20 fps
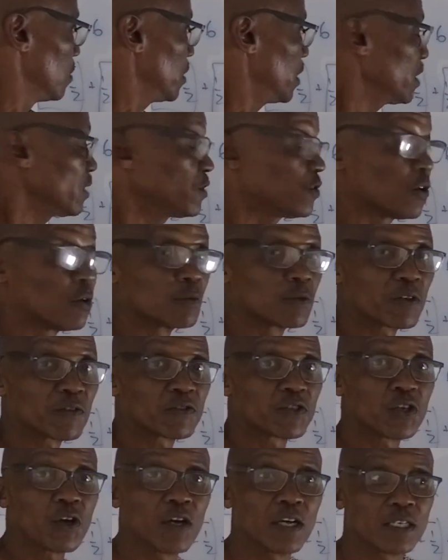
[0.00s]
axioms of
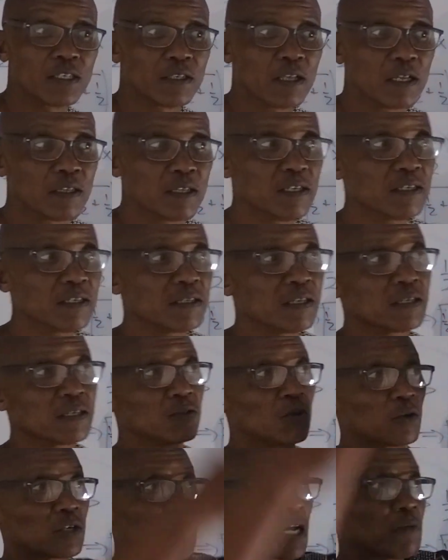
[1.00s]
choice, that these things
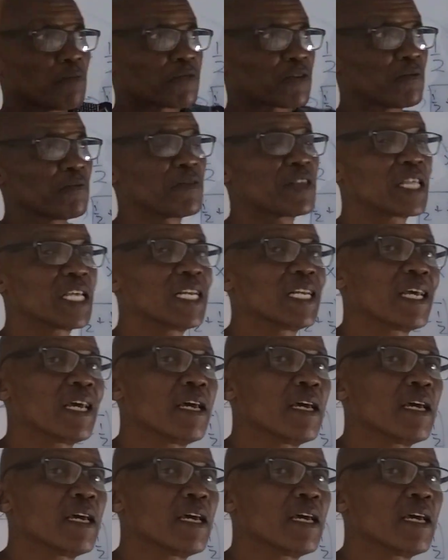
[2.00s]
don't come from thin